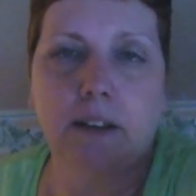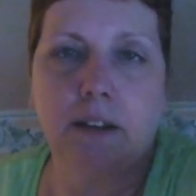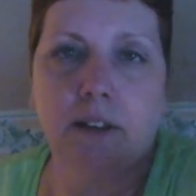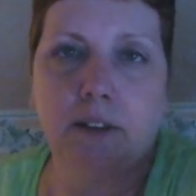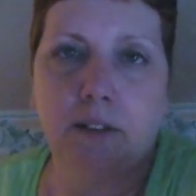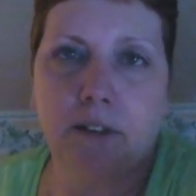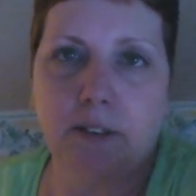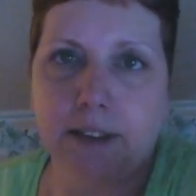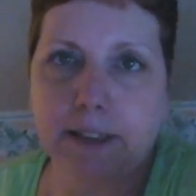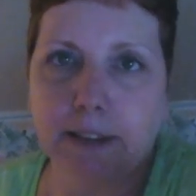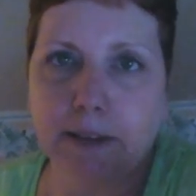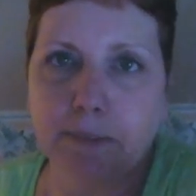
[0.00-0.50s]

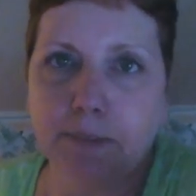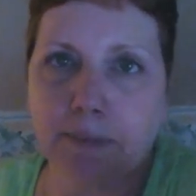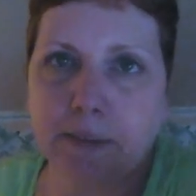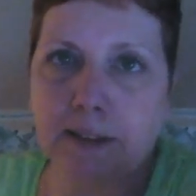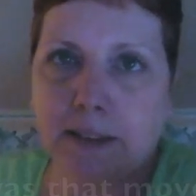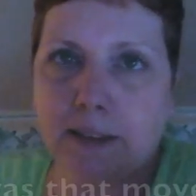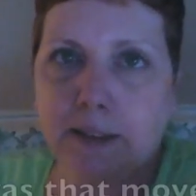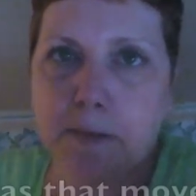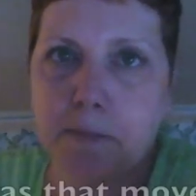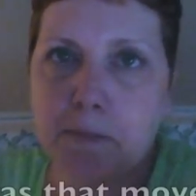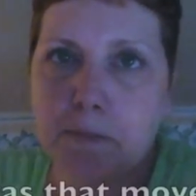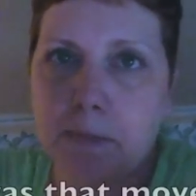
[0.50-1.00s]

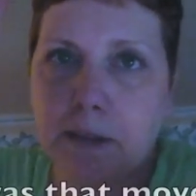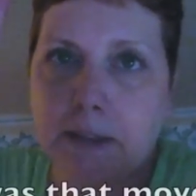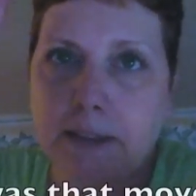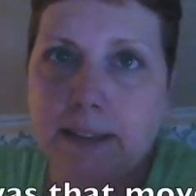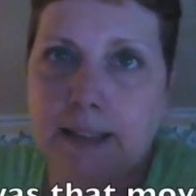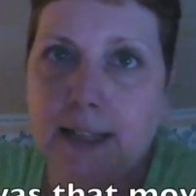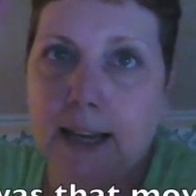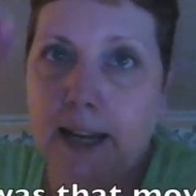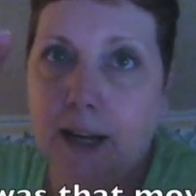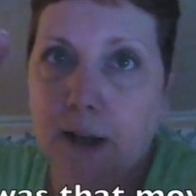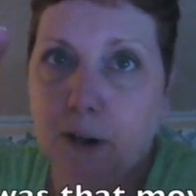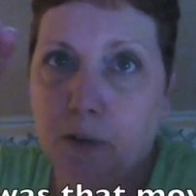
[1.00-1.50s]
crisps,
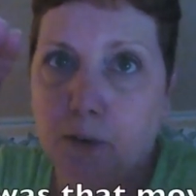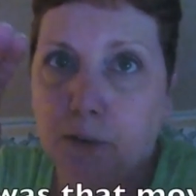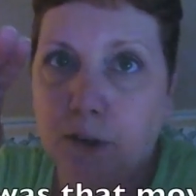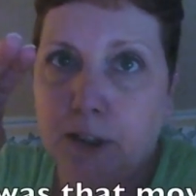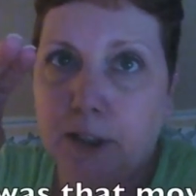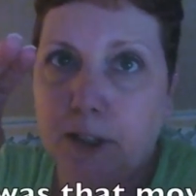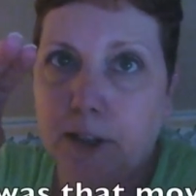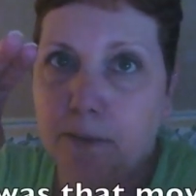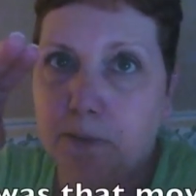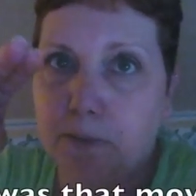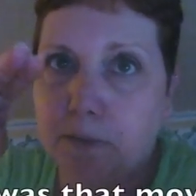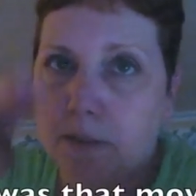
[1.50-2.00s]
potato
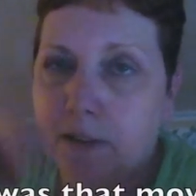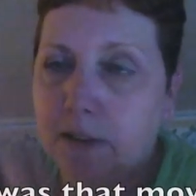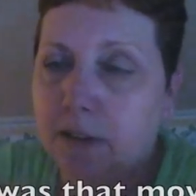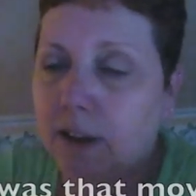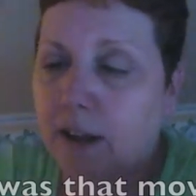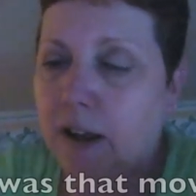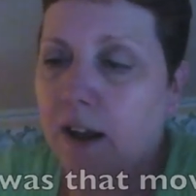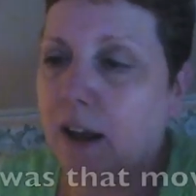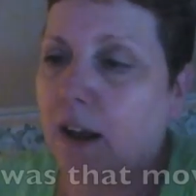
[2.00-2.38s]
chips,